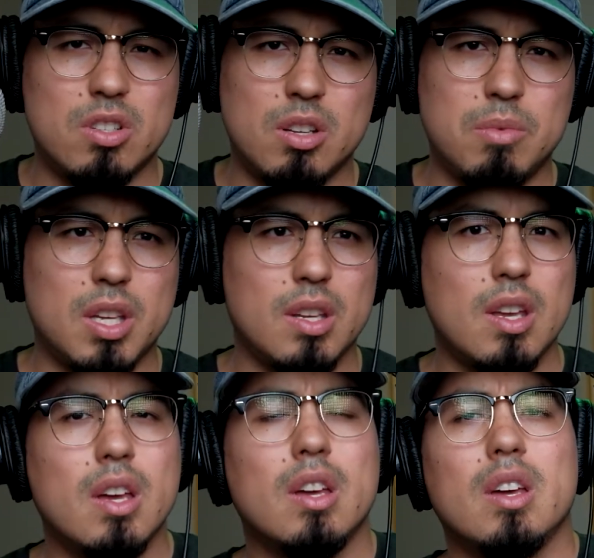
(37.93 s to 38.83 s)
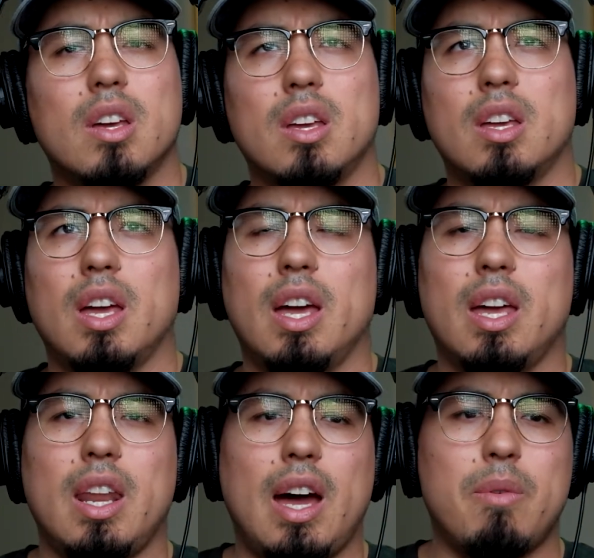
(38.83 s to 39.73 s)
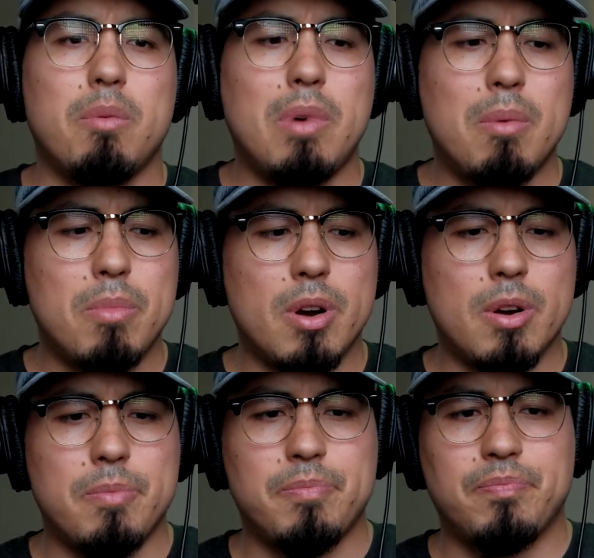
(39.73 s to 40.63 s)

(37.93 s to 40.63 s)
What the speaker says: something. And I remember